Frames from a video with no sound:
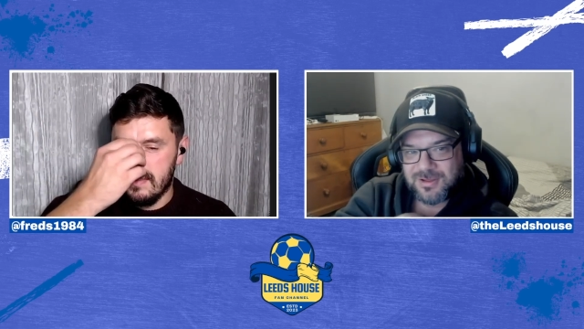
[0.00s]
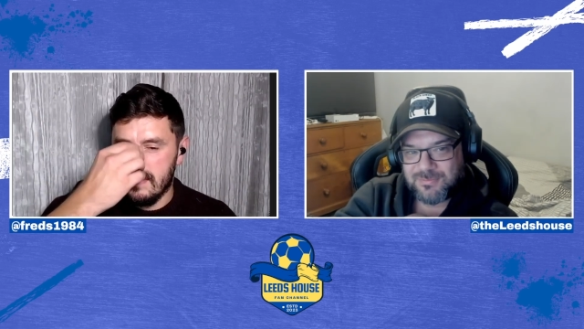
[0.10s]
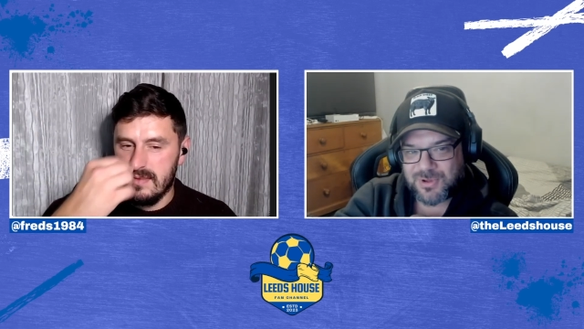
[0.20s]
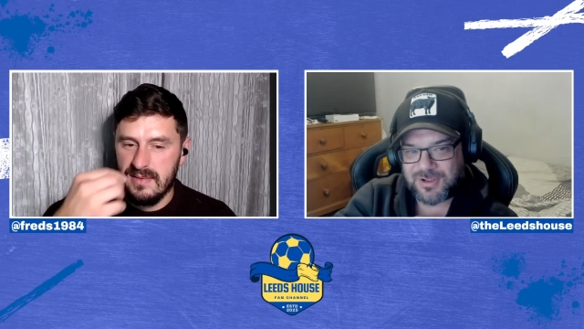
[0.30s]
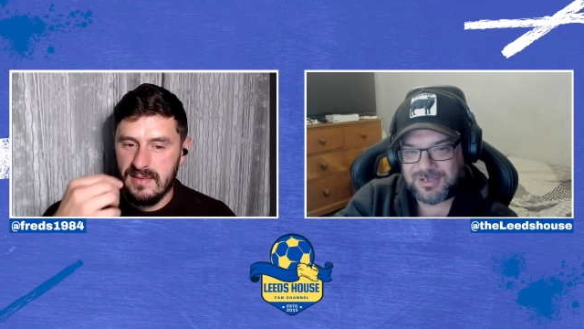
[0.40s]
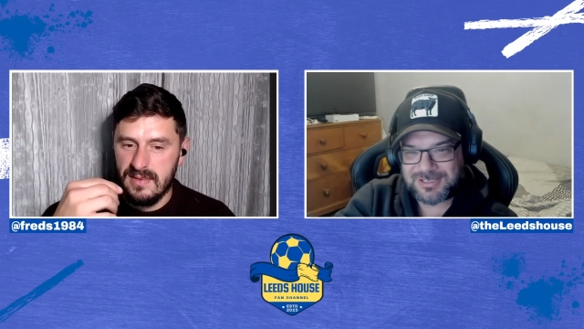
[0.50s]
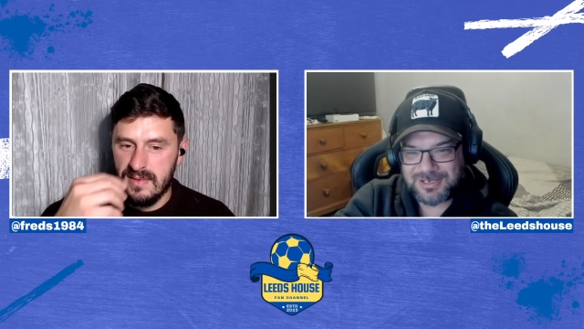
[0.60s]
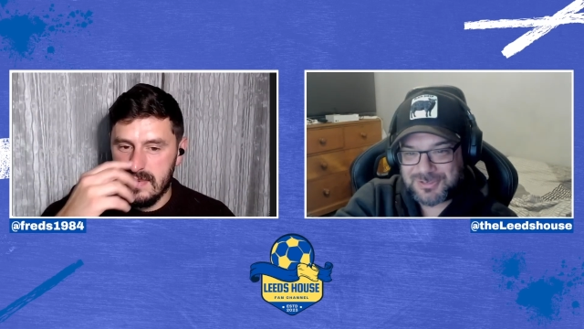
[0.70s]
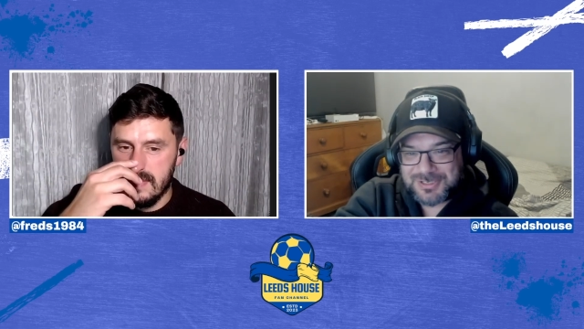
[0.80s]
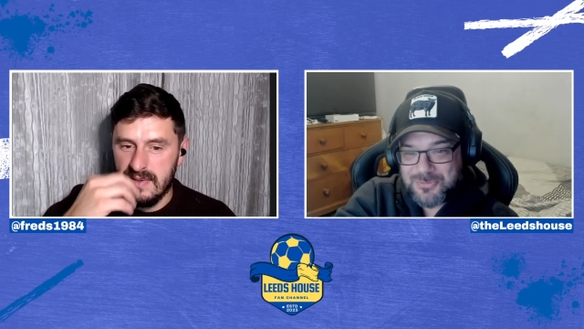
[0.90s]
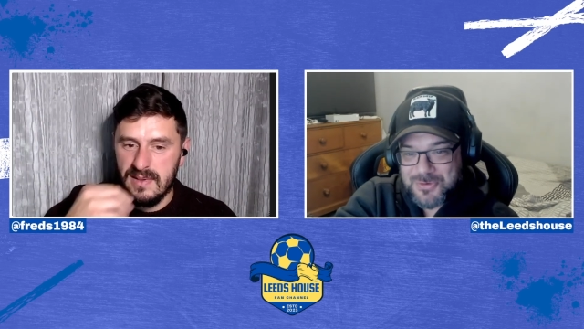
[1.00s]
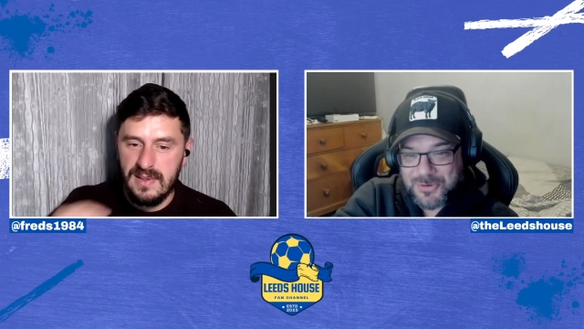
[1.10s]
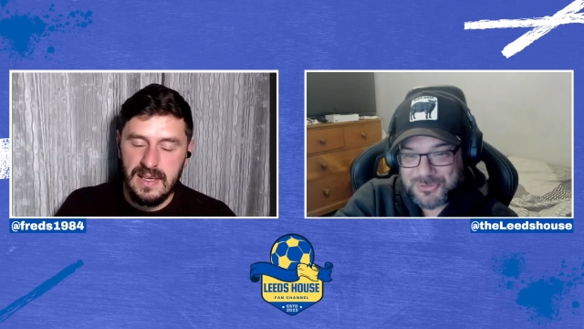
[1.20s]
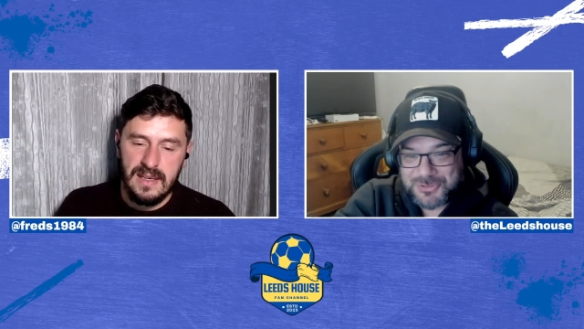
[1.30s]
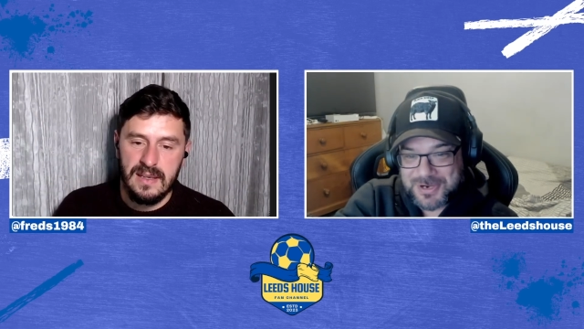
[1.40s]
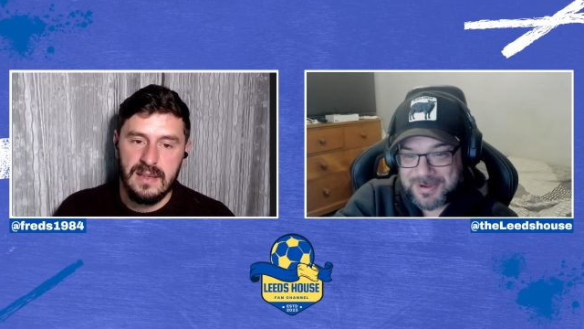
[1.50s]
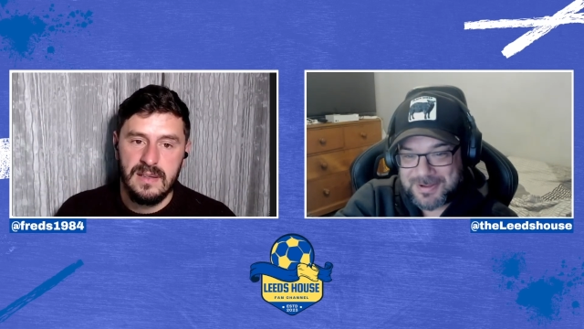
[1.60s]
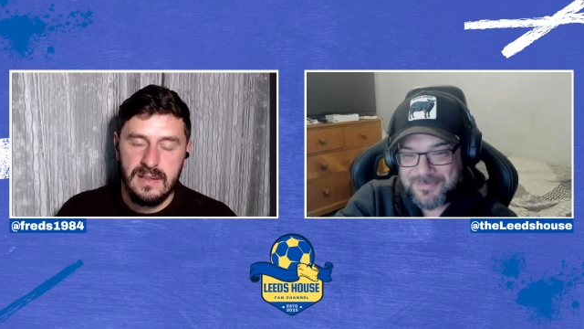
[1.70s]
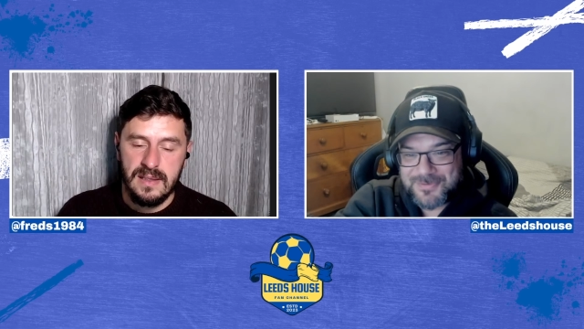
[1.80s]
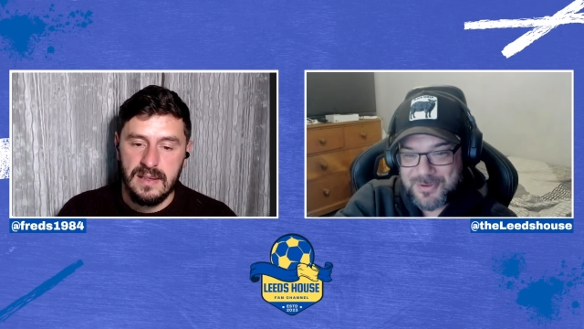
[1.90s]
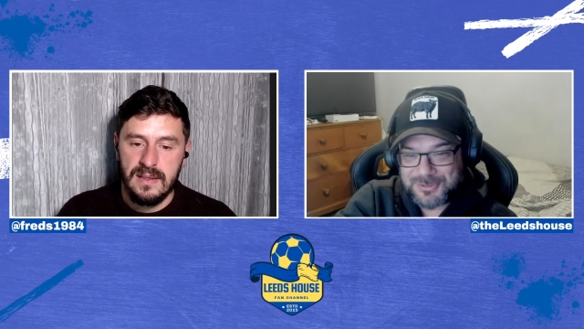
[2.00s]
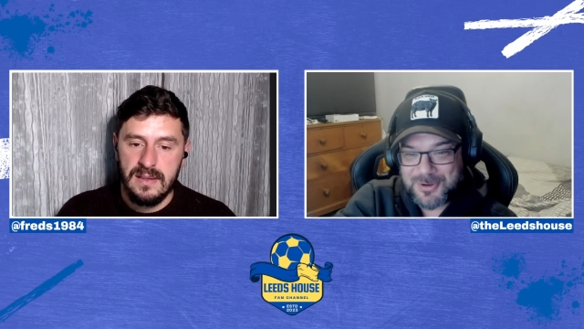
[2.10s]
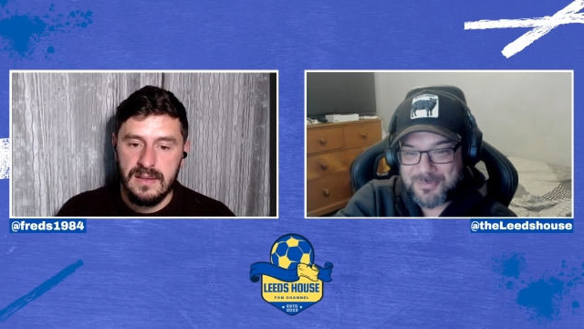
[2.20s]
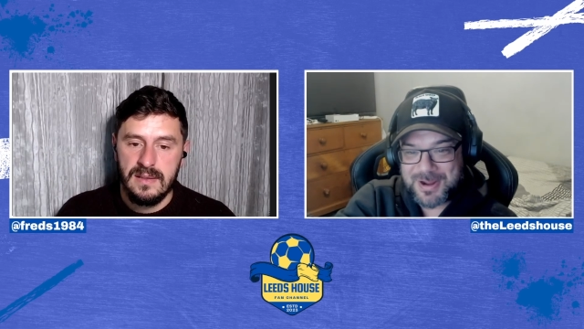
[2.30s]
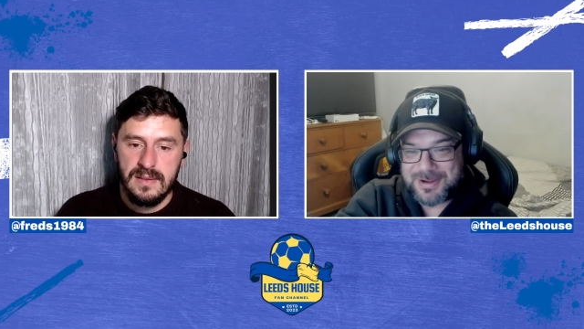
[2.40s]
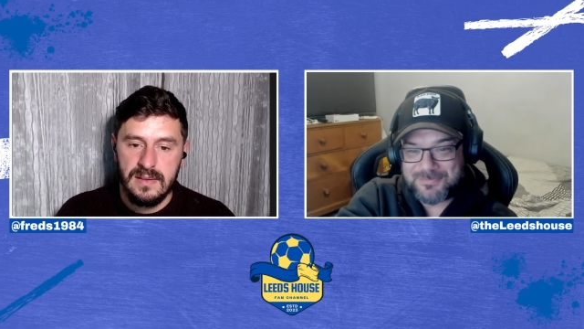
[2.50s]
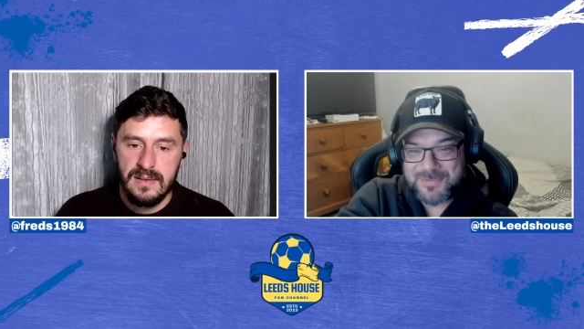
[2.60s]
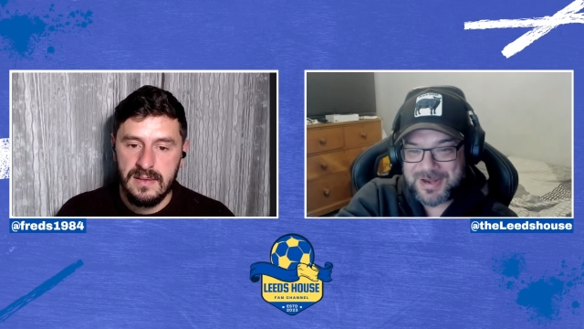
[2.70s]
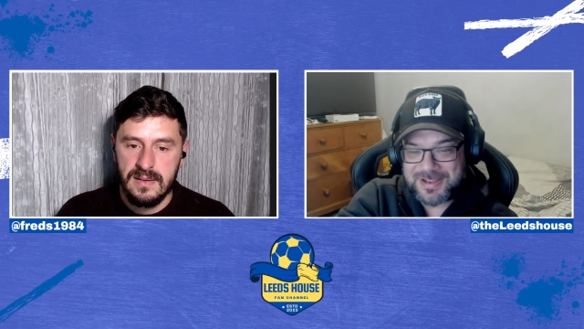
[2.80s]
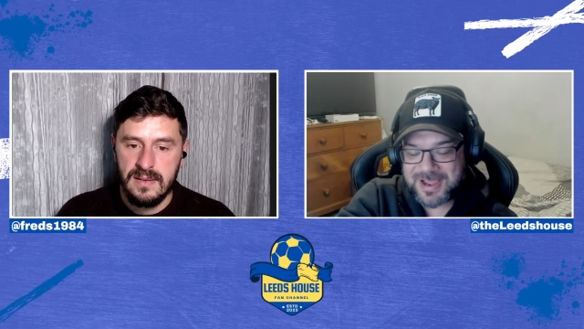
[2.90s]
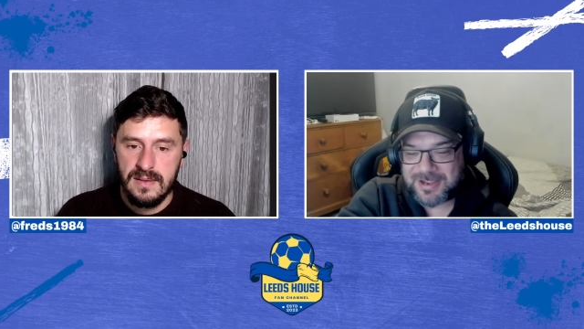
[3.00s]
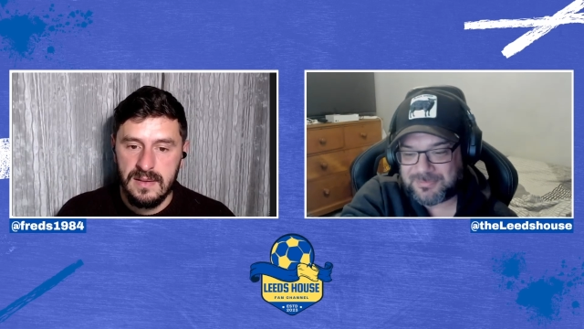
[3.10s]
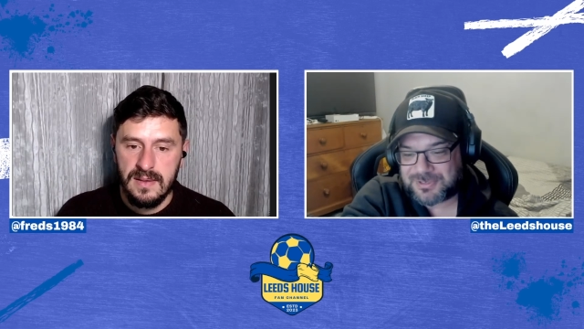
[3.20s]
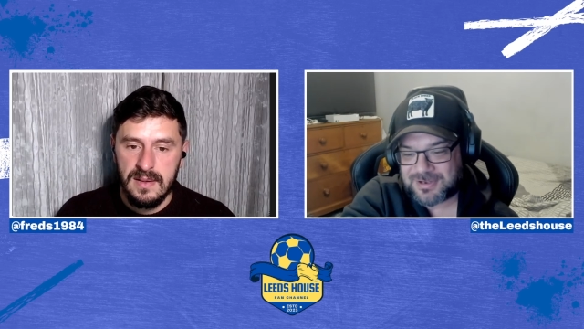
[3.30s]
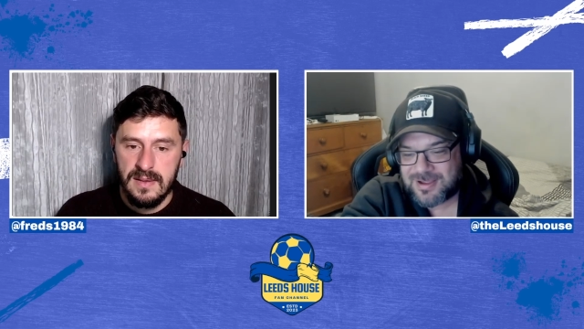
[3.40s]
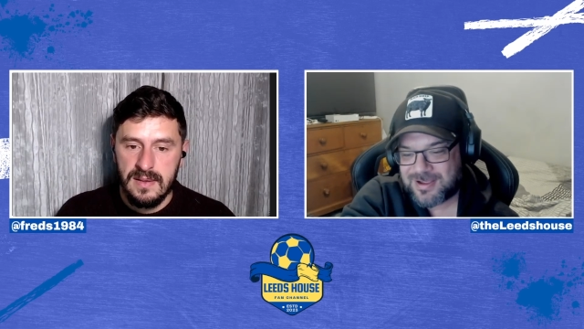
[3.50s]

Speaker 1: but he's he's still not there, even though he's not playing many games.